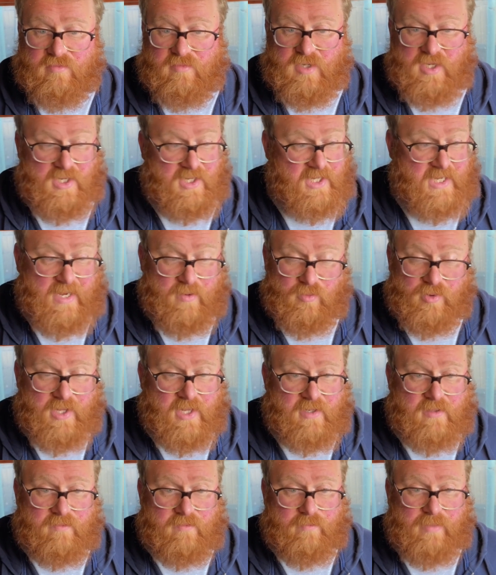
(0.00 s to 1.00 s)
You're going to keep with
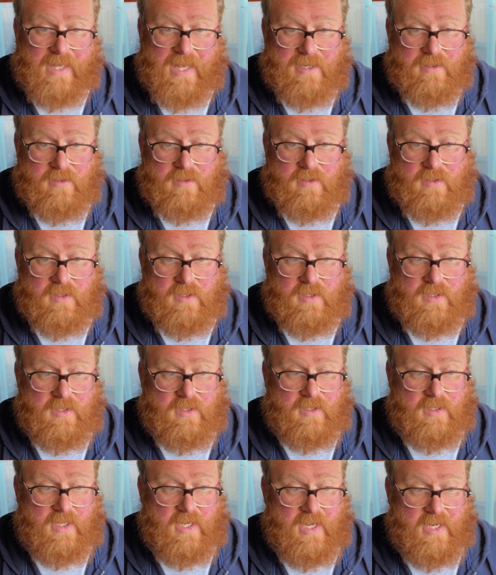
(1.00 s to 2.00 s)
that plan,
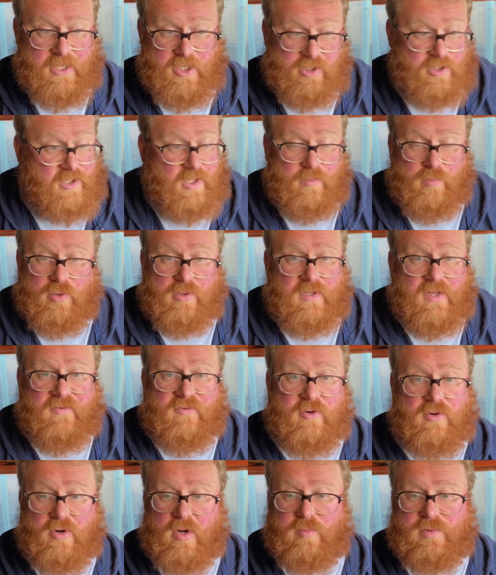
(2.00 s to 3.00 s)
and you're just going to put
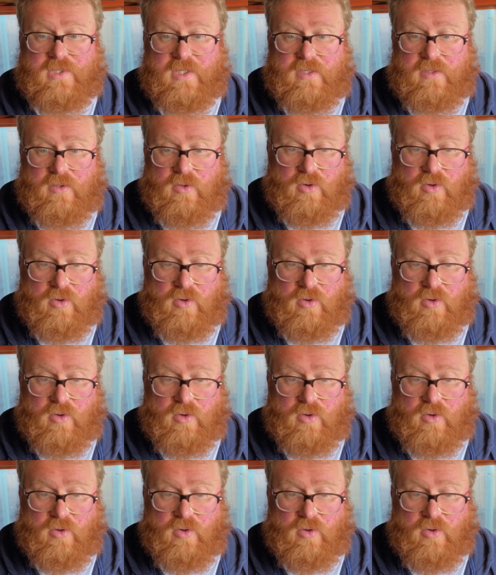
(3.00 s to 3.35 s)
different crops in?